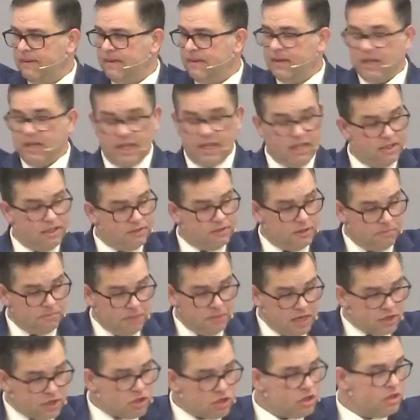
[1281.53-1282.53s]
He is
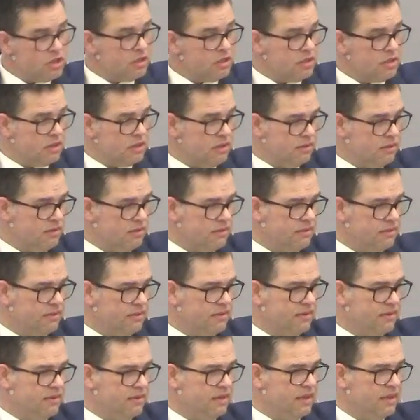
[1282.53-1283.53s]
omniscient,
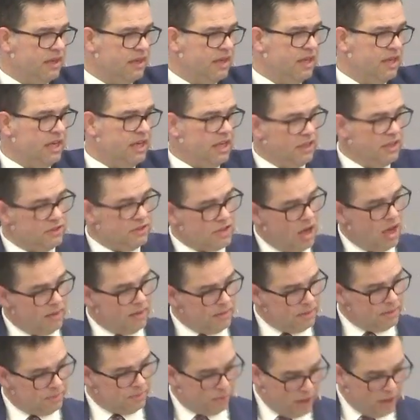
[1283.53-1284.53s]
he is
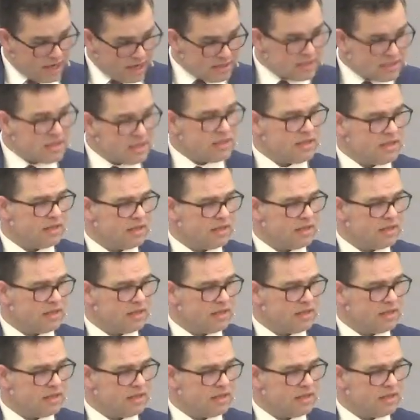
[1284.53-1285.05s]
omnipresent,